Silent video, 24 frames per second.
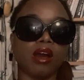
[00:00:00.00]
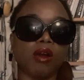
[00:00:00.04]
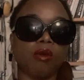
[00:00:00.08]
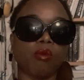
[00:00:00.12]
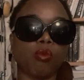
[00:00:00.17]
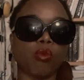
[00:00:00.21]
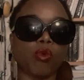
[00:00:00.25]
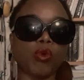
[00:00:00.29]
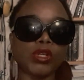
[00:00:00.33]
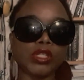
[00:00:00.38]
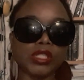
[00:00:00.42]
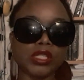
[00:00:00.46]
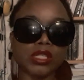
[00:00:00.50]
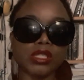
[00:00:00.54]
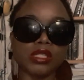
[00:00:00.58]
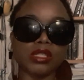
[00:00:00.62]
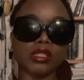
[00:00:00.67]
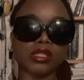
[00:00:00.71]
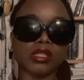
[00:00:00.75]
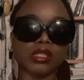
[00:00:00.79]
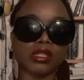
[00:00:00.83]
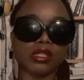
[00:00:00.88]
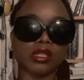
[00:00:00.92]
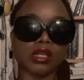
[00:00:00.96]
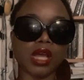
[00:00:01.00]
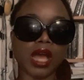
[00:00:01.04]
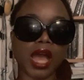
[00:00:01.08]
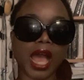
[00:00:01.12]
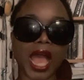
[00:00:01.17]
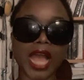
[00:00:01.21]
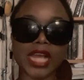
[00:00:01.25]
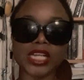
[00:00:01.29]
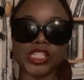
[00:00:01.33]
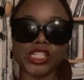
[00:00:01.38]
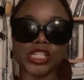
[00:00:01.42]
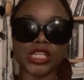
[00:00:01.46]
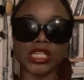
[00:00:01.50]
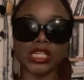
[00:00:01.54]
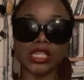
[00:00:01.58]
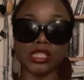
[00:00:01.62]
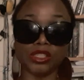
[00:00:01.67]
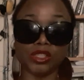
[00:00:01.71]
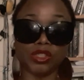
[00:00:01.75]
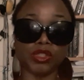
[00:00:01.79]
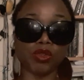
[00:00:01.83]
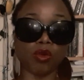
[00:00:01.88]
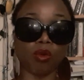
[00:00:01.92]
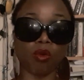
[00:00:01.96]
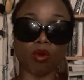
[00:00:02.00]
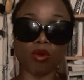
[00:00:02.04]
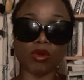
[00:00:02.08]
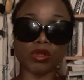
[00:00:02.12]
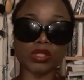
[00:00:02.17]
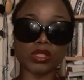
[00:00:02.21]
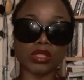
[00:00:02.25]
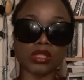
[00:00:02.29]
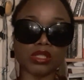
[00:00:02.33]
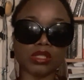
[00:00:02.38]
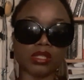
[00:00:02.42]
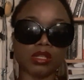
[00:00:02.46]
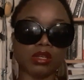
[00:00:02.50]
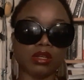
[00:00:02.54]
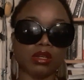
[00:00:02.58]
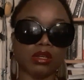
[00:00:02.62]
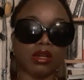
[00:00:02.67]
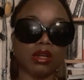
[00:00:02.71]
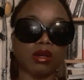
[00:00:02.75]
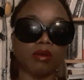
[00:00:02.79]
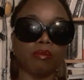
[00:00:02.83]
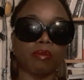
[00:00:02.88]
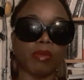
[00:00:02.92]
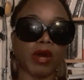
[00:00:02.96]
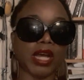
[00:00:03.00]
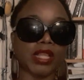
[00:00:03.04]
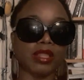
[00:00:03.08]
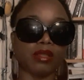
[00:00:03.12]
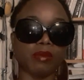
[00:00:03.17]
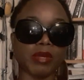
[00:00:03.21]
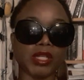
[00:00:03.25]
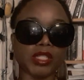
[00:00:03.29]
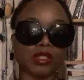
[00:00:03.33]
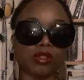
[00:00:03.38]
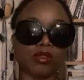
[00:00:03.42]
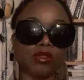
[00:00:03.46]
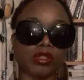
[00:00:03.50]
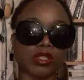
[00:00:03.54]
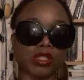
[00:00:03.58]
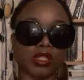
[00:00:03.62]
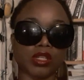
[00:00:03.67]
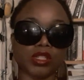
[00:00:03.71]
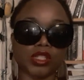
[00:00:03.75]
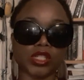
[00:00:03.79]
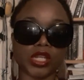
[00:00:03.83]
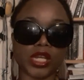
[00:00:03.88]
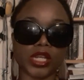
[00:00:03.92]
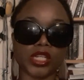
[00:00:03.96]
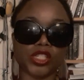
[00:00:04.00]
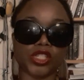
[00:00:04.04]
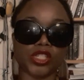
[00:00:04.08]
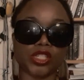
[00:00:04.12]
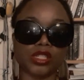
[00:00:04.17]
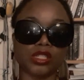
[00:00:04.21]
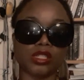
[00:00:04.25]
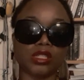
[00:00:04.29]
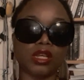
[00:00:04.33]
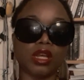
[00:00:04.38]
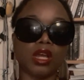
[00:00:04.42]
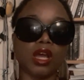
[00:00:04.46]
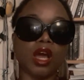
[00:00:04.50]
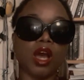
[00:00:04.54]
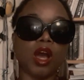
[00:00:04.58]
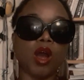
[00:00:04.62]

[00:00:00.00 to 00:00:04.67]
wasn't actually endorsed by the Medical Association,